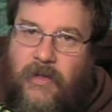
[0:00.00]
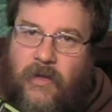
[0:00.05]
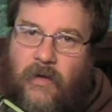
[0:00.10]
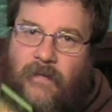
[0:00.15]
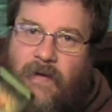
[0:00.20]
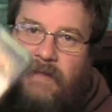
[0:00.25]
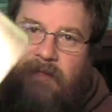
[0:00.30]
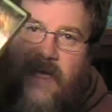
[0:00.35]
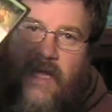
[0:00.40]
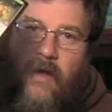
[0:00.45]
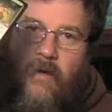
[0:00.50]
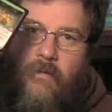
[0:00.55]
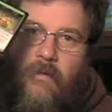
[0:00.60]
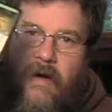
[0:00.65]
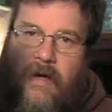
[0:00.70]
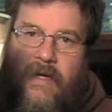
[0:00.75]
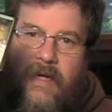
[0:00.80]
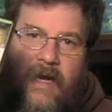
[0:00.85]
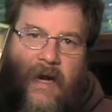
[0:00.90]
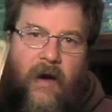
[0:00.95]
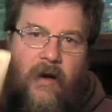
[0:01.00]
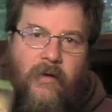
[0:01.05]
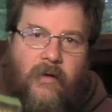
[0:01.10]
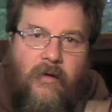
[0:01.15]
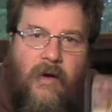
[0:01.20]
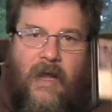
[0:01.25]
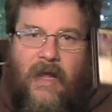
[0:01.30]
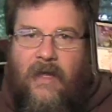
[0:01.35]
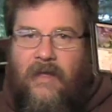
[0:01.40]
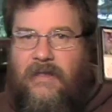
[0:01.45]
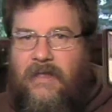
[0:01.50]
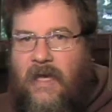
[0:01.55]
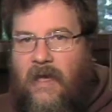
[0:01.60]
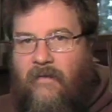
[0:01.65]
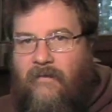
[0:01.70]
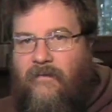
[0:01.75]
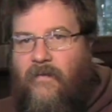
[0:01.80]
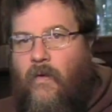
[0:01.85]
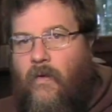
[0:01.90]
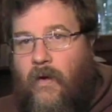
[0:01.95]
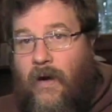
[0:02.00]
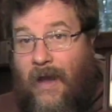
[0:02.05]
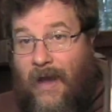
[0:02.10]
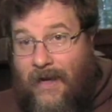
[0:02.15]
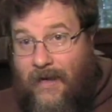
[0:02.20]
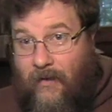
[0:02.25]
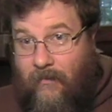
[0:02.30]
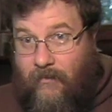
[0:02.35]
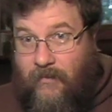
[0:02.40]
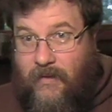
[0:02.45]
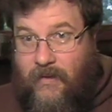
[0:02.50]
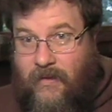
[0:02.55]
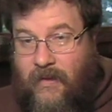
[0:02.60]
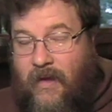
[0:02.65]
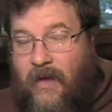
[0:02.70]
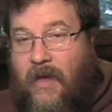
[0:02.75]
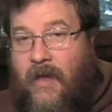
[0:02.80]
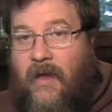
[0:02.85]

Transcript: So if I take 1 character, I can take 4 items.